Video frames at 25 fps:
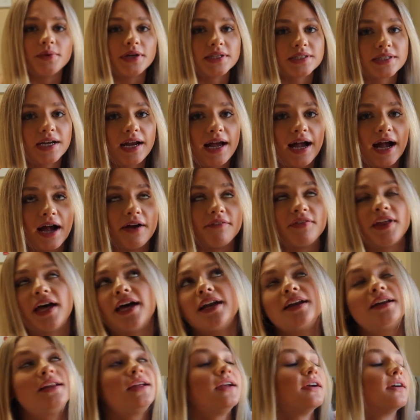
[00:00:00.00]
reason I have
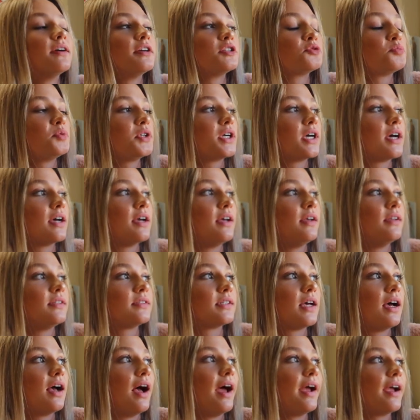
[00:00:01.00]
that in here is
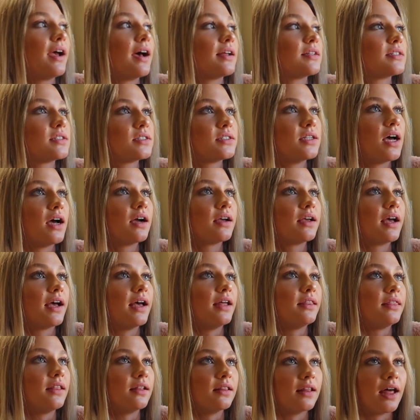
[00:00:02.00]
because I got stuck
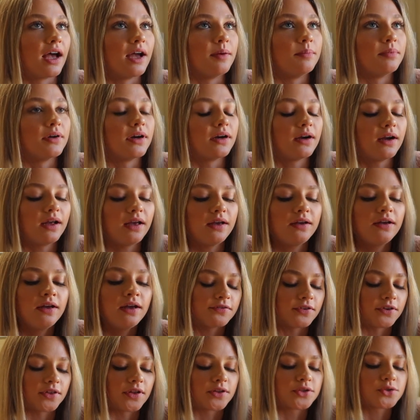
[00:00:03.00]
at the library
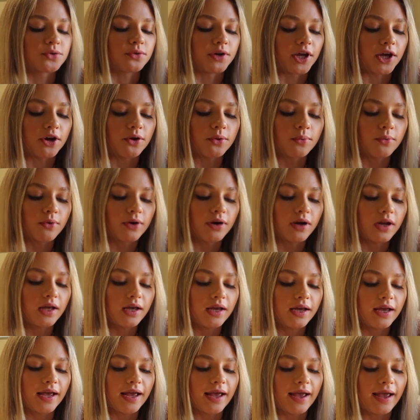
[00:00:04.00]
for the tornado
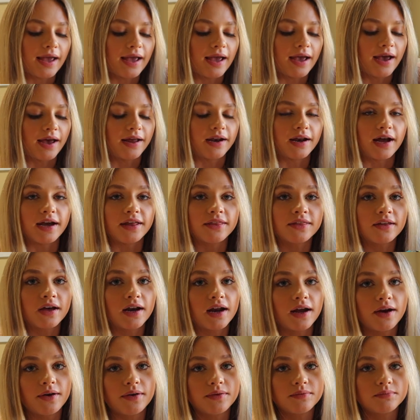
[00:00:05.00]
warning and I thought
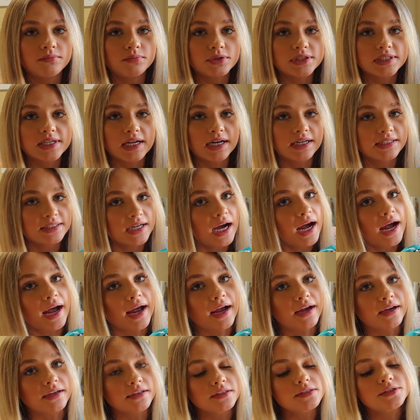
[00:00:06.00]
I was gonna
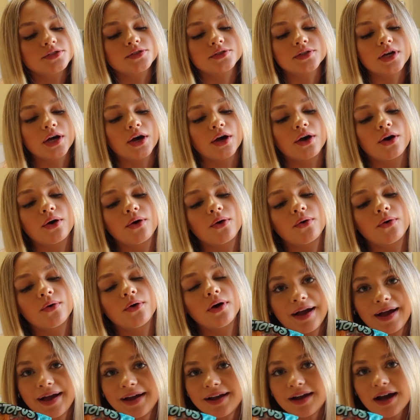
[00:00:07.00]
die, so
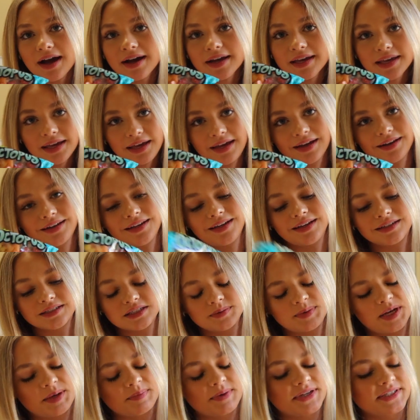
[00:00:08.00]
I got candy
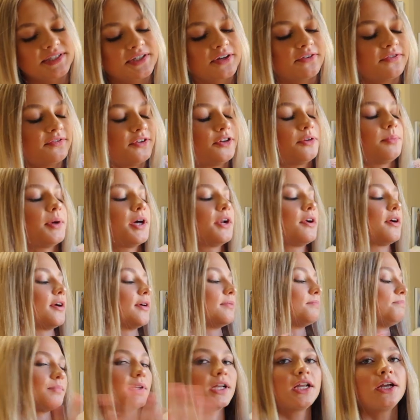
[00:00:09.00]
to make myself feel
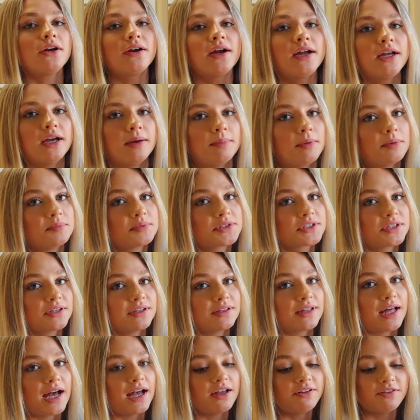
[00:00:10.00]
better. But here I am, I'm
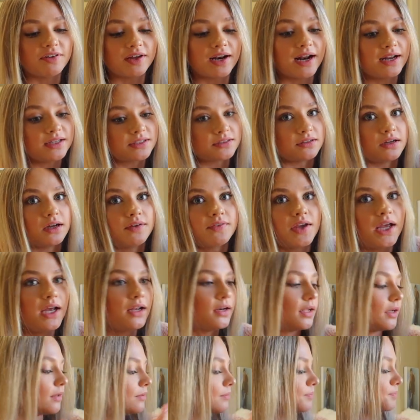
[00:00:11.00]
still alive and I still have
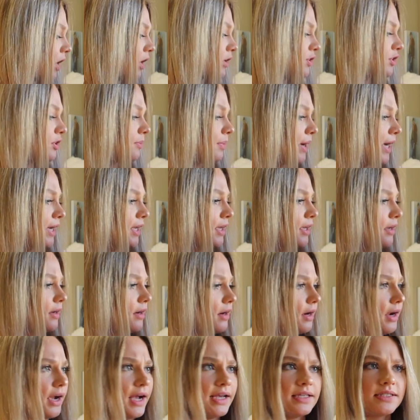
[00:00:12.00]
candy. Also back
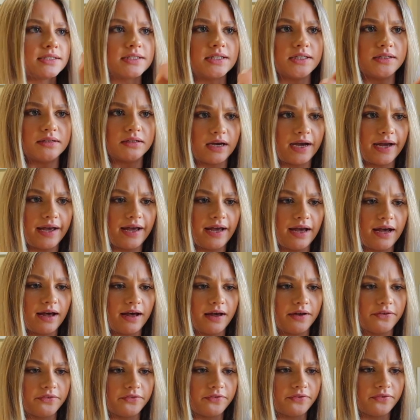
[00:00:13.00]
here, I see I
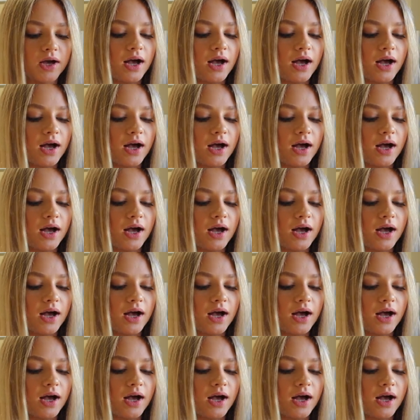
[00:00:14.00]
have